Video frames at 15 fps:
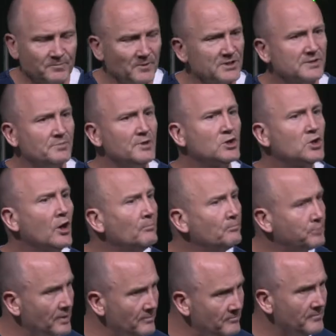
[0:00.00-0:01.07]
supposed to be
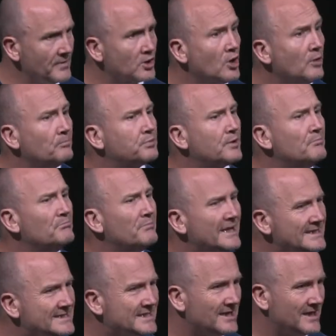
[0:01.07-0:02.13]

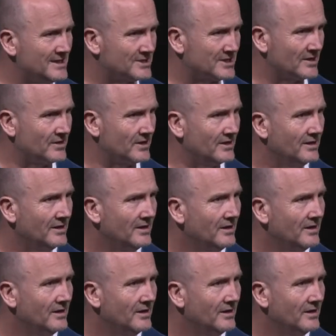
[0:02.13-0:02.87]
complementing each other.